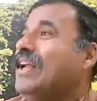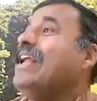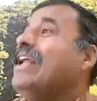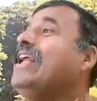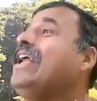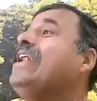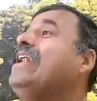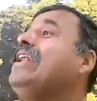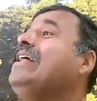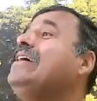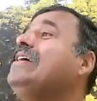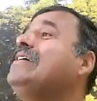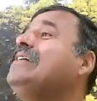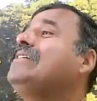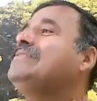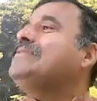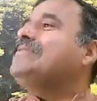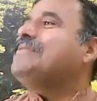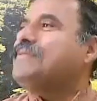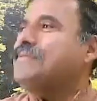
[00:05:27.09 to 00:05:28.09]
in
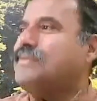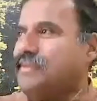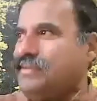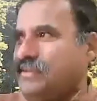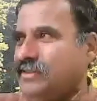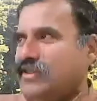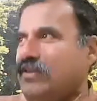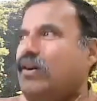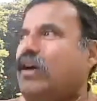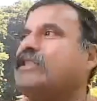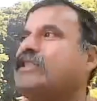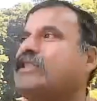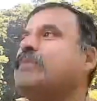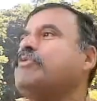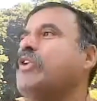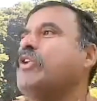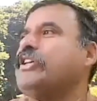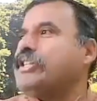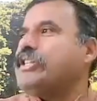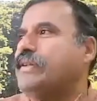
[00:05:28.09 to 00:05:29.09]

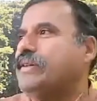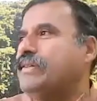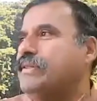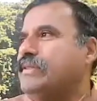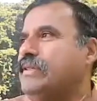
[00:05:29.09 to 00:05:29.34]
conceptualization.